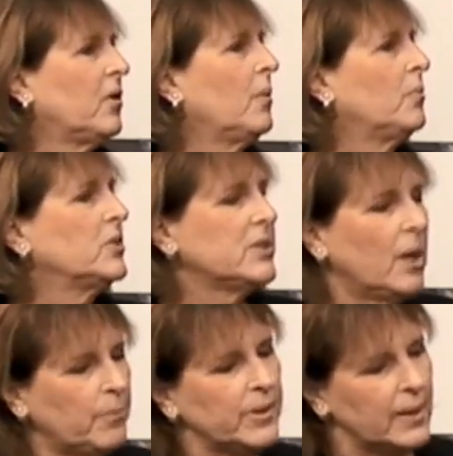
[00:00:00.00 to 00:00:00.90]
on was
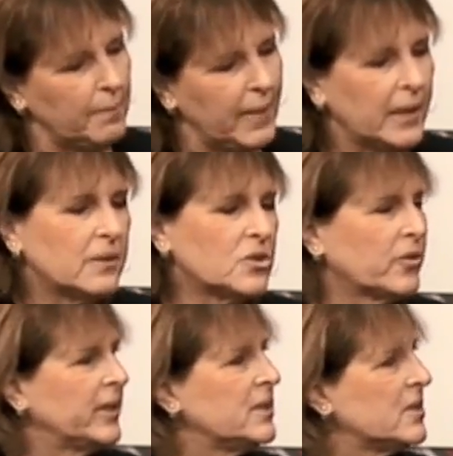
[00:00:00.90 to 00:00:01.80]
helping them make the
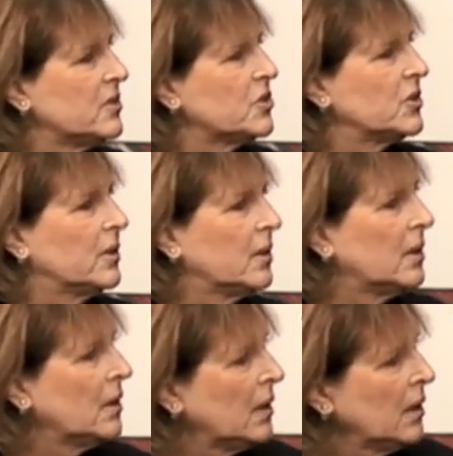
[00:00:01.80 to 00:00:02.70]
transition,
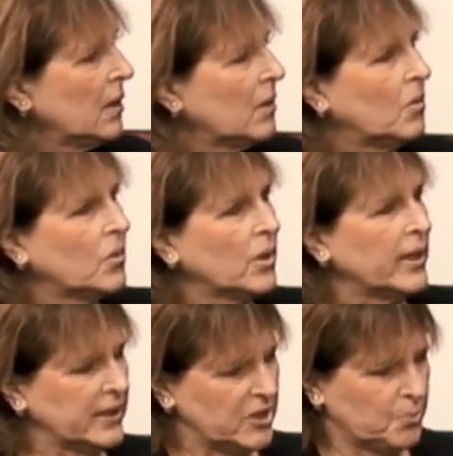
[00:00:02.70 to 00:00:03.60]
or
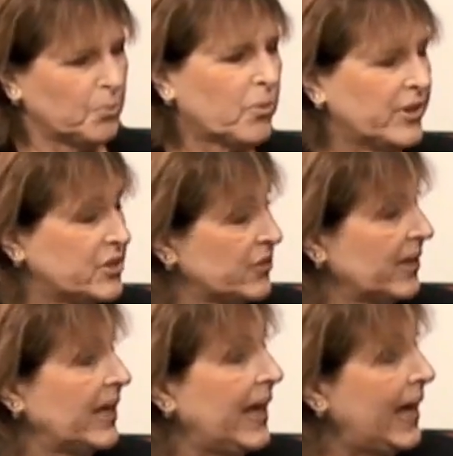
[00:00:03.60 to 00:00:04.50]
at least bridge the
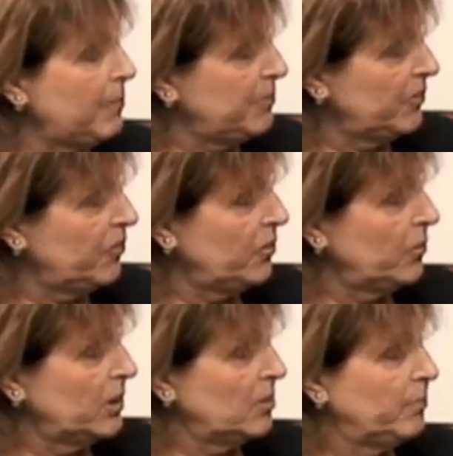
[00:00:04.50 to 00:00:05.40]
gap, if you
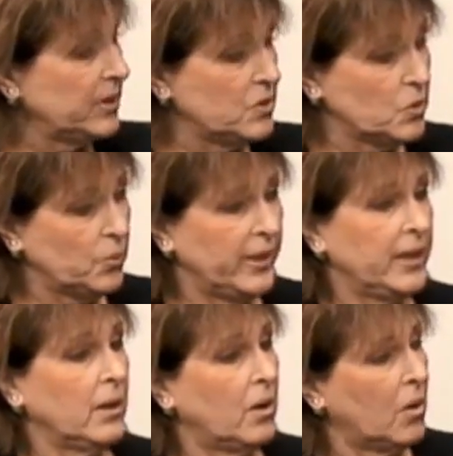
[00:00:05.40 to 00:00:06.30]
will,
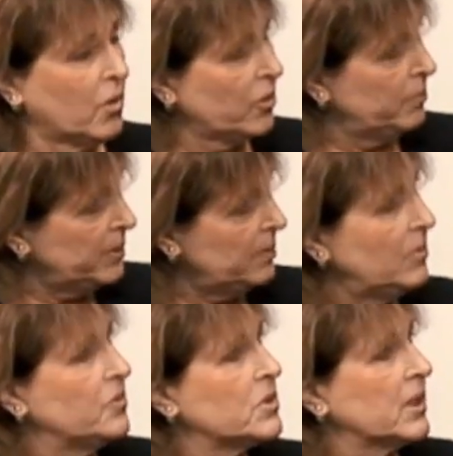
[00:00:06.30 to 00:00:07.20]
between R&B
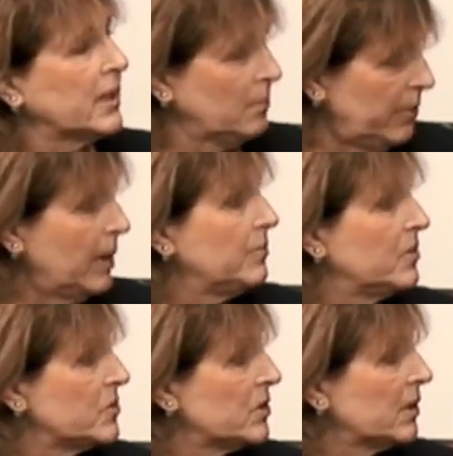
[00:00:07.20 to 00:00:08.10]
music and pop
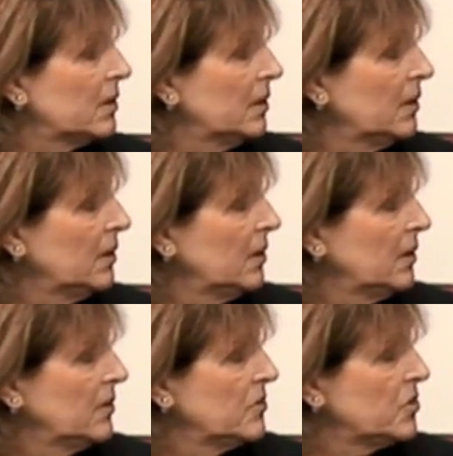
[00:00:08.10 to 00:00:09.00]
music,
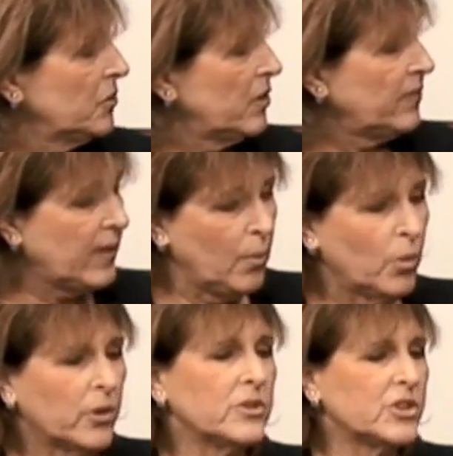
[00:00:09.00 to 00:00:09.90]
so that they
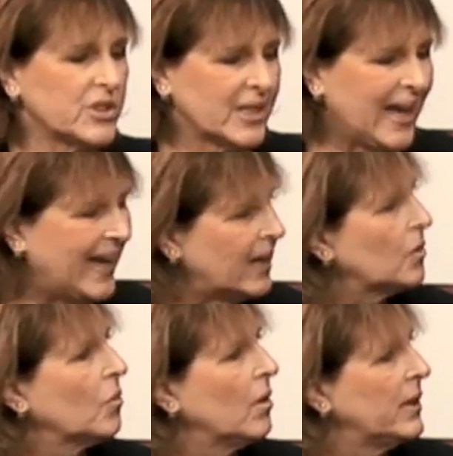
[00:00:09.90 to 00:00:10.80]
weren't just
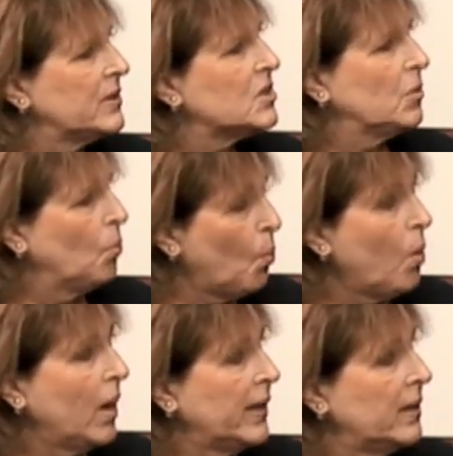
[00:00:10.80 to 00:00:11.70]
categorized in
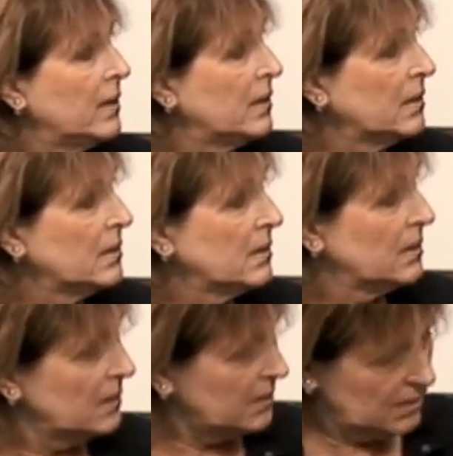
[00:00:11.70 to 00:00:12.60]
one
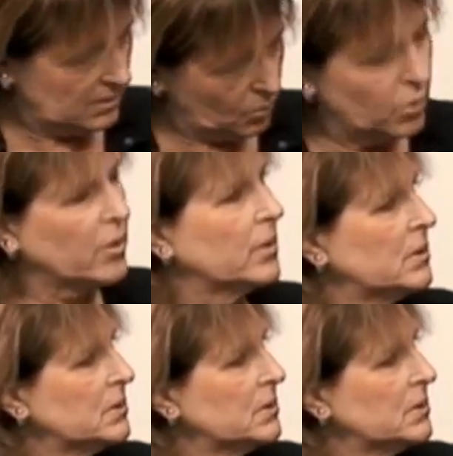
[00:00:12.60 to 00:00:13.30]
world.